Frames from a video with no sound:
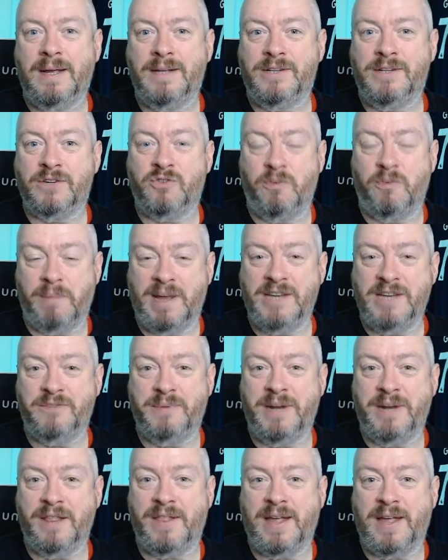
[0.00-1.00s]
Just remains for
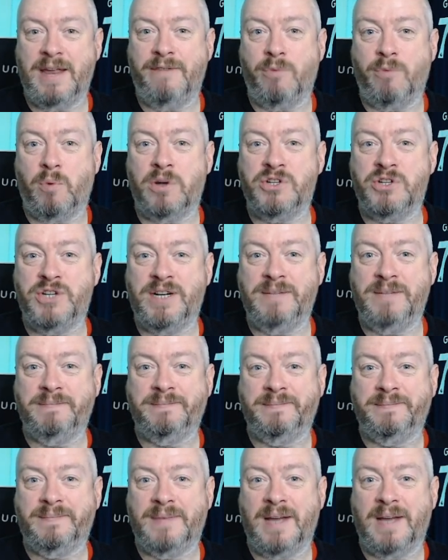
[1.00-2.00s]
me to thank you for watching,
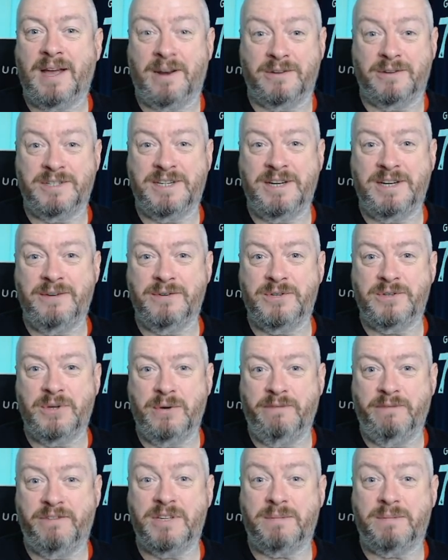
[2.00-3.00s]
and I'll see you
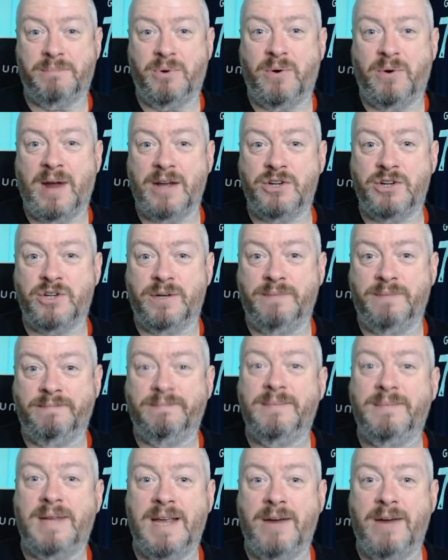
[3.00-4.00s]
soon for some more action
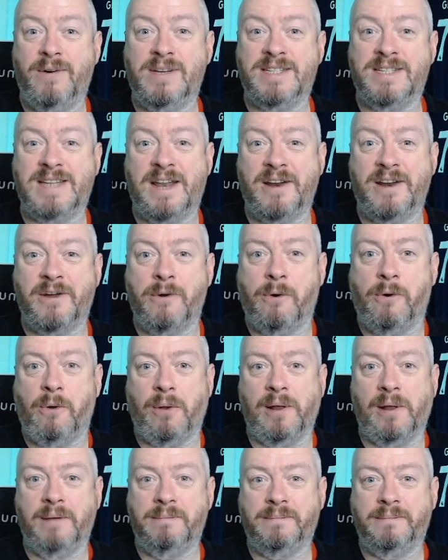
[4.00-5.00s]
here in Senegal.
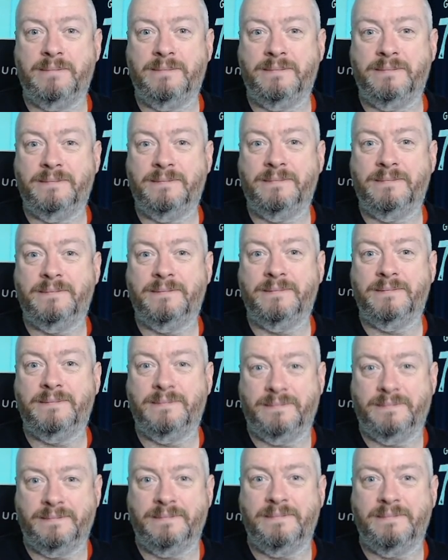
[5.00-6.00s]

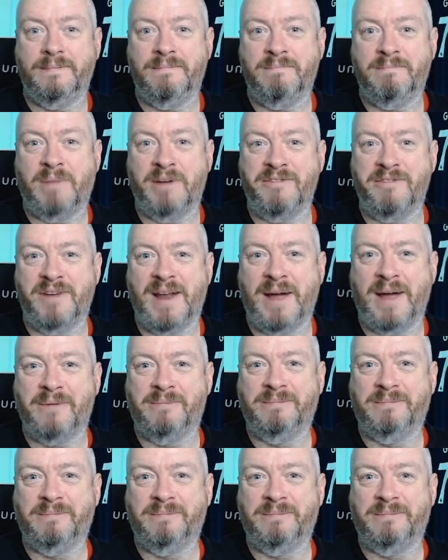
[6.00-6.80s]
Bye for now.